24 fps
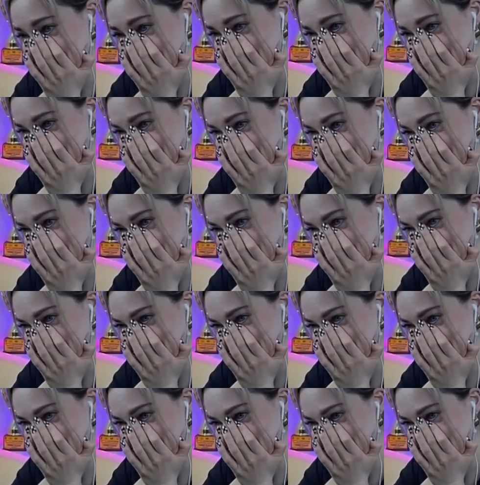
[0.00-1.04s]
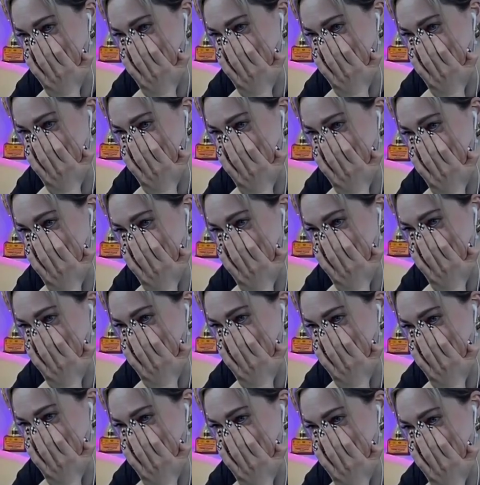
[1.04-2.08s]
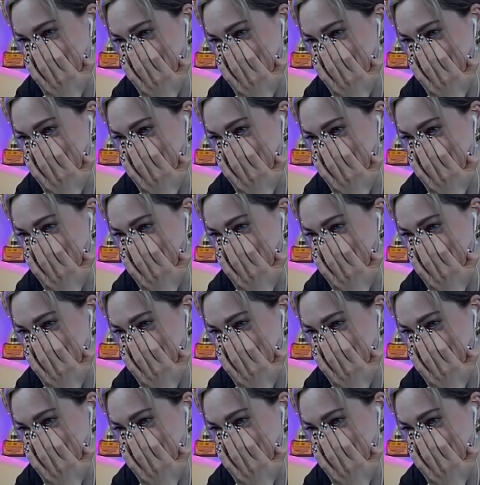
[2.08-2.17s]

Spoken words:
This person isn't speaking.